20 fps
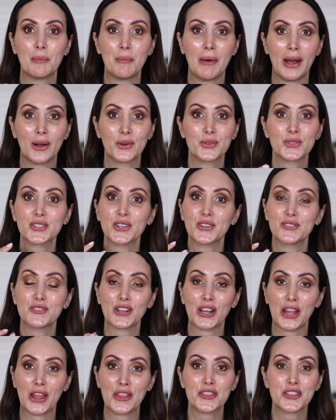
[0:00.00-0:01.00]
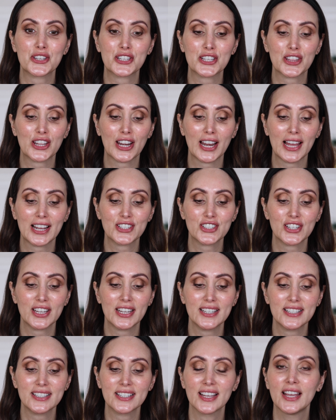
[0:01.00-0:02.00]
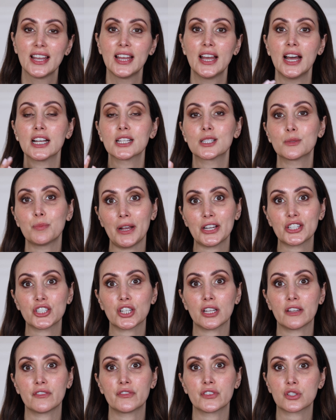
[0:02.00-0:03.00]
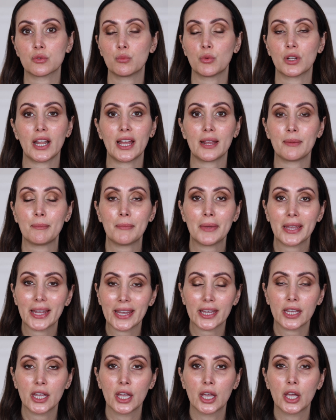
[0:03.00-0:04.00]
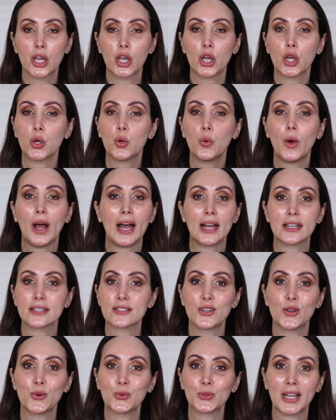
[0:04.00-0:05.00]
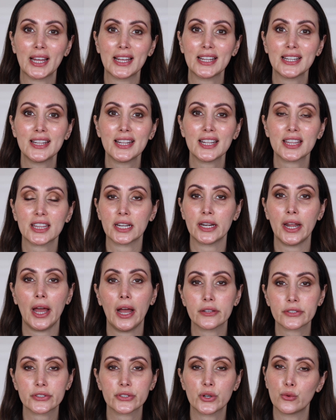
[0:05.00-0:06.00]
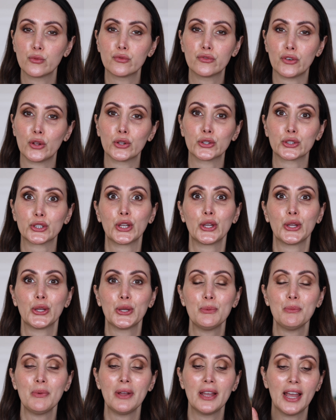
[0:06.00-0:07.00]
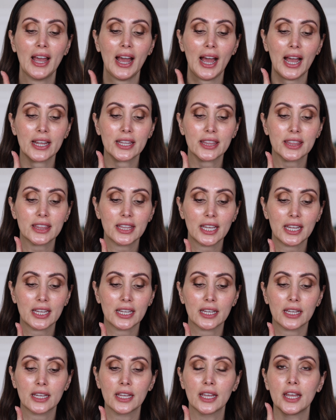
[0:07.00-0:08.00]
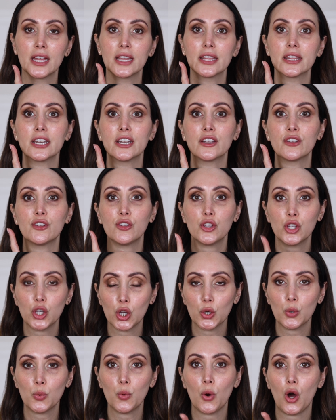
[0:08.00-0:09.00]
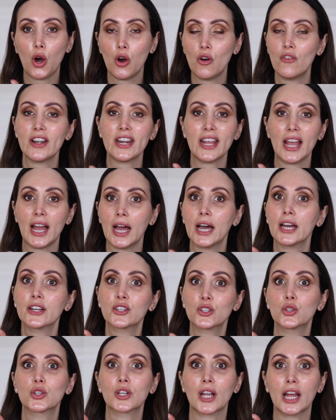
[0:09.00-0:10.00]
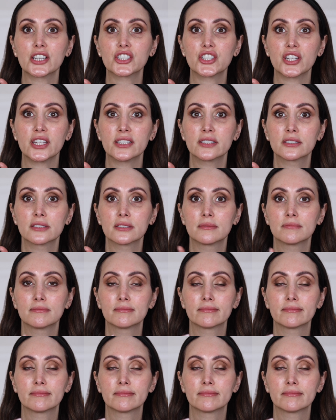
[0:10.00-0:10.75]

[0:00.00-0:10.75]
amount of length to the lashes, especially for someone like me who has no length and has no volume. I think that if you already had good lashes,